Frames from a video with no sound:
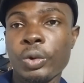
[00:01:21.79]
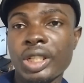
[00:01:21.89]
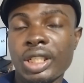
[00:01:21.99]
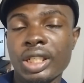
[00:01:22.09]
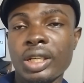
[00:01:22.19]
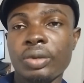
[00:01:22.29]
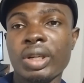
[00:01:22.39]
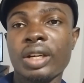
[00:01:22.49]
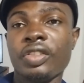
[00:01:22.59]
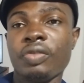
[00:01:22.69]
Which
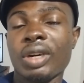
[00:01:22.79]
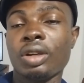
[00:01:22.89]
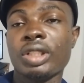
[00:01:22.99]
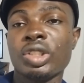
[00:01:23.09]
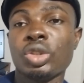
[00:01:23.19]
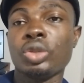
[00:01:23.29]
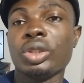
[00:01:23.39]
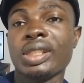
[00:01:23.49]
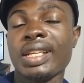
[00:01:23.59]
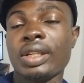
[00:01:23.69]
area of biology do
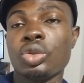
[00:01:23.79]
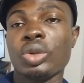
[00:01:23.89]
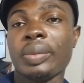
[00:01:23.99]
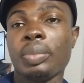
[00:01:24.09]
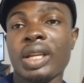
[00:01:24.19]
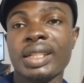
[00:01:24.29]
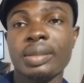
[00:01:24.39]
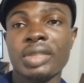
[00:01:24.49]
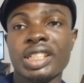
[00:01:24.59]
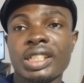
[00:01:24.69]
you intend to apply
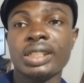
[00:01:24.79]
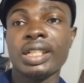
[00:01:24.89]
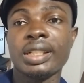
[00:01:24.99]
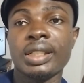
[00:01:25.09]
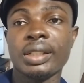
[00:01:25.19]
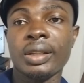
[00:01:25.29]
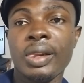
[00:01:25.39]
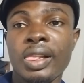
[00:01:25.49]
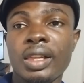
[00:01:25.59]
the machine learning